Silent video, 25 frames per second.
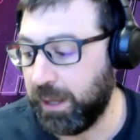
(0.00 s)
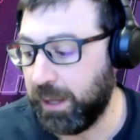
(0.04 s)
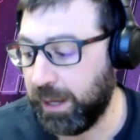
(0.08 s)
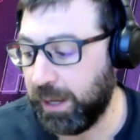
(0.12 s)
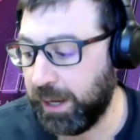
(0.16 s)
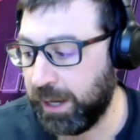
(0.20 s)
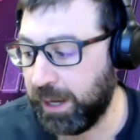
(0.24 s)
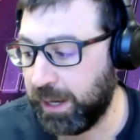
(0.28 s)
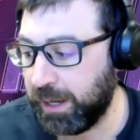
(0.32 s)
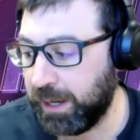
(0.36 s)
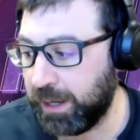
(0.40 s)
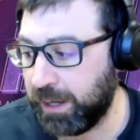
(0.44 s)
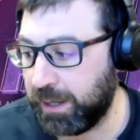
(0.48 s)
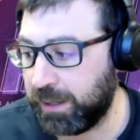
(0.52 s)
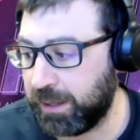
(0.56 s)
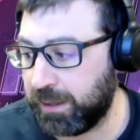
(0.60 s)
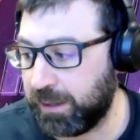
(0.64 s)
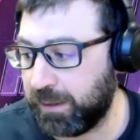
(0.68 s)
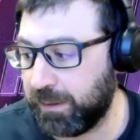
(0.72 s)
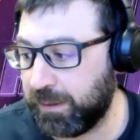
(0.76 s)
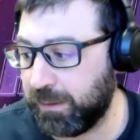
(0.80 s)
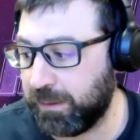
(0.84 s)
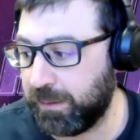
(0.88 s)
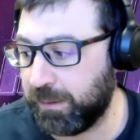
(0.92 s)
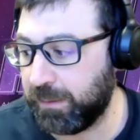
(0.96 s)
And
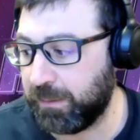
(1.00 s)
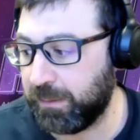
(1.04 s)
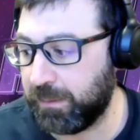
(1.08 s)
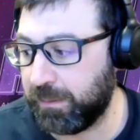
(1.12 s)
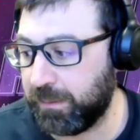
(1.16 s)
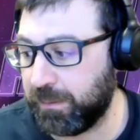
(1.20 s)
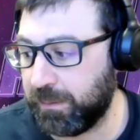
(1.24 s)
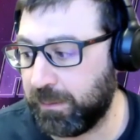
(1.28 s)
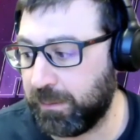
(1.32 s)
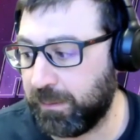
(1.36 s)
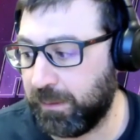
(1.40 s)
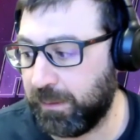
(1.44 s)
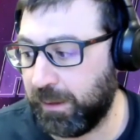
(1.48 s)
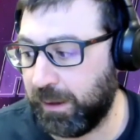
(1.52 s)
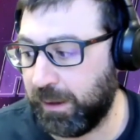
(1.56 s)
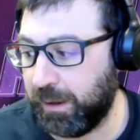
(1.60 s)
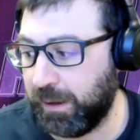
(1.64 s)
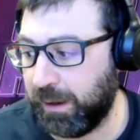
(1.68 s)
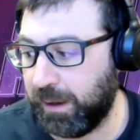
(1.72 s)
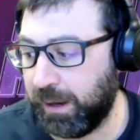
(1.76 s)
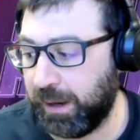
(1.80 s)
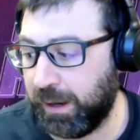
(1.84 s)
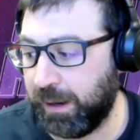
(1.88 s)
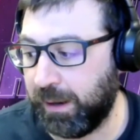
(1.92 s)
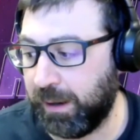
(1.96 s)

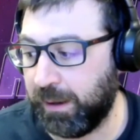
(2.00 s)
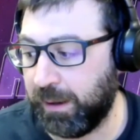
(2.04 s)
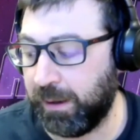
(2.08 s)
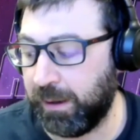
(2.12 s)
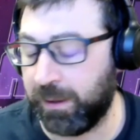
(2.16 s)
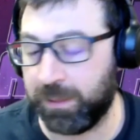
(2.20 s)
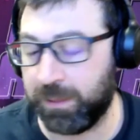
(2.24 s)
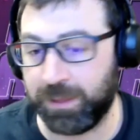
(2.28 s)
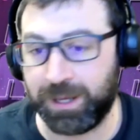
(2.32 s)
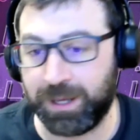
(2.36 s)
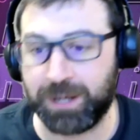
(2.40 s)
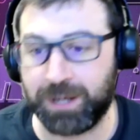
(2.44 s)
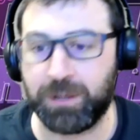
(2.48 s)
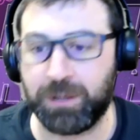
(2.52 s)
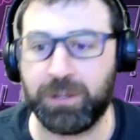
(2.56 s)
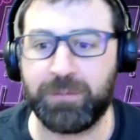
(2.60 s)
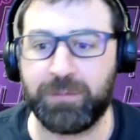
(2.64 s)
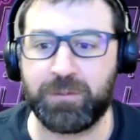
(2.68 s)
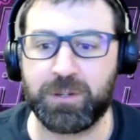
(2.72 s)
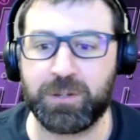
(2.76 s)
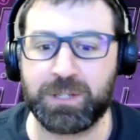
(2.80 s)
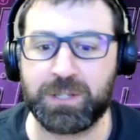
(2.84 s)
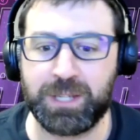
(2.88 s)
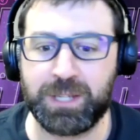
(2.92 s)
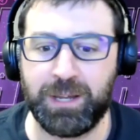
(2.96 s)
a lot of
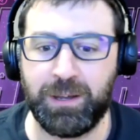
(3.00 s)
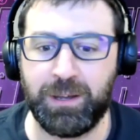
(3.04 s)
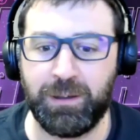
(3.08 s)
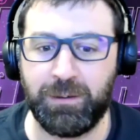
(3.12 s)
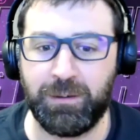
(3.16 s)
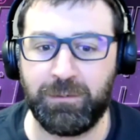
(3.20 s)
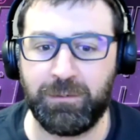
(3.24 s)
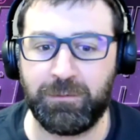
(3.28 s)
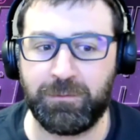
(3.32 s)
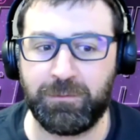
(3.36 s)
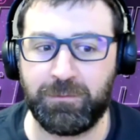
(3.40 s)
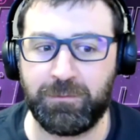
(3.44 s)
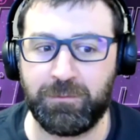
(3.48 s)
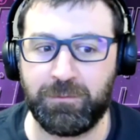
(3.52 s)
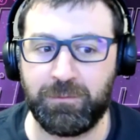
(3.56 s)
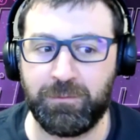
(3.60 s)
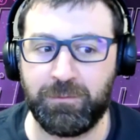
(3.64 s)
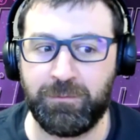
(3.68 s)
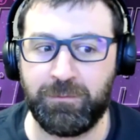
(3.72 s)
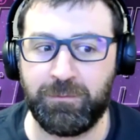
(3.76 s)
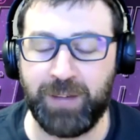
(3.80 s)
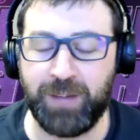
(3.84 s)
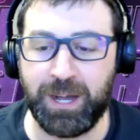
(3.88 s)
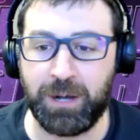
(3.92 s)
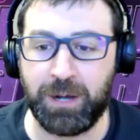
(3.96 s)
lifters have
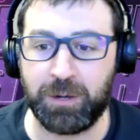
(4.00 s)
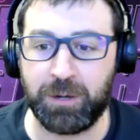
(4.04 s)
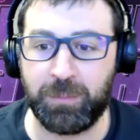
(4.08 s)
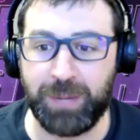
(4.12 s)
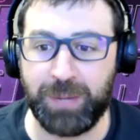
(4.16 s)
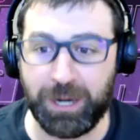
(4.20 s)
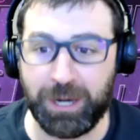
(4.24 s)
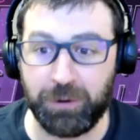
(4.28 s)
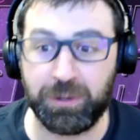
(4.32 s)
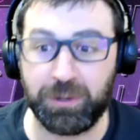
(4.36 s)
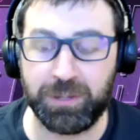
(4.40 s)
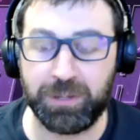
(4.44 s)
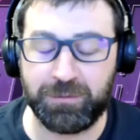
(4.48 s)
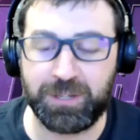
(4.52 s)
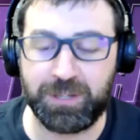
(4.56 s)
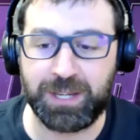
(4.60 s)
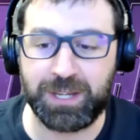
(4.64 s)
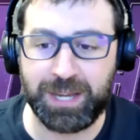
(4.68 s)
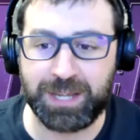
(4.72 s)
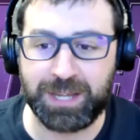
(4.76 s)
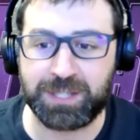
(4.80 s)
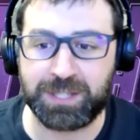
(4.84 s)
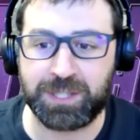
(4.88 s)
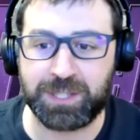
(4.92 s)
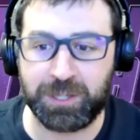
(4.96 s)
found powerlifting
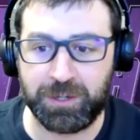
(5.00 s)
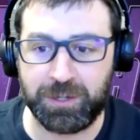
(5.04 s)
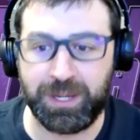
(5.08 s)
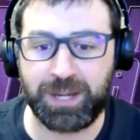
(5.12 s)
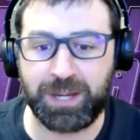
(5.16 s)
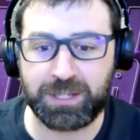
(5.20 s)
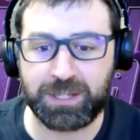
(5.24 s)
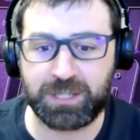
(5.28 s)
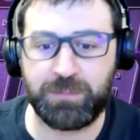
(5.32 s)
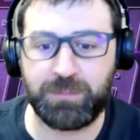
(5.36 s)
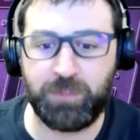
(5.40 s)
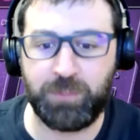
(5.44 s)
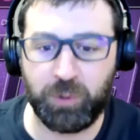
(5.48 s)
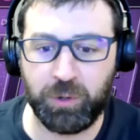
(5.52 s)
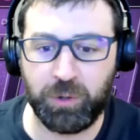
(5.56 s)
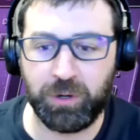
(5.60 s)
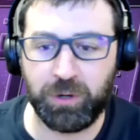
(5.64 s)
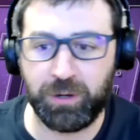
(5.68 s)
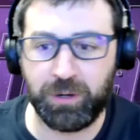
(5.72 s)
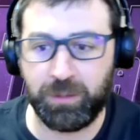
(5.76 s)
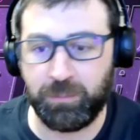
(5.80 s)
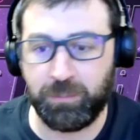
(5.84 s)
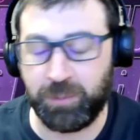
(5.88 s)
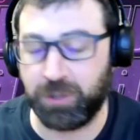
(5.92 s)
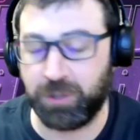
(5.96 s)
as their next
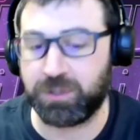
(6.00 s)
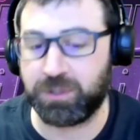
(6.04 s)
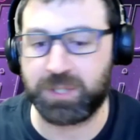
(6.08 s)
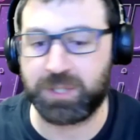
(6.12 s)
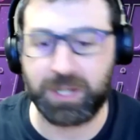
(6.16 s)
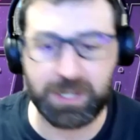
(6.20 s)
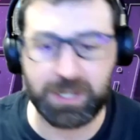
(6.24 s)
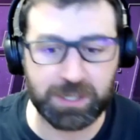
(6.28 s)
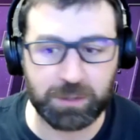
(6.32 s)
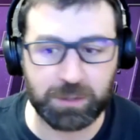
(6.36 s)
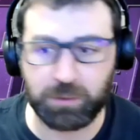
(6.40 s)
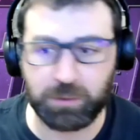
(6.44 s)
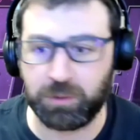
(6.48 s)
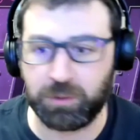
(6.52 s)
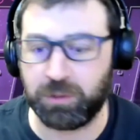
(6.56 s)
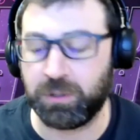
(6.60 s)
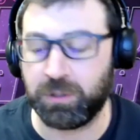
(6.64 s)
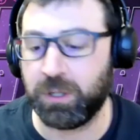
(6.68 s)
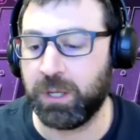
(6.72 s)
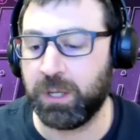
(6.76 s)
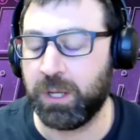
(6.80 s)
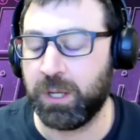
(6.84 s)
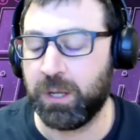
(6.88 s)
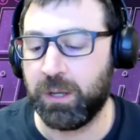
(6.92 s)
sport post high school,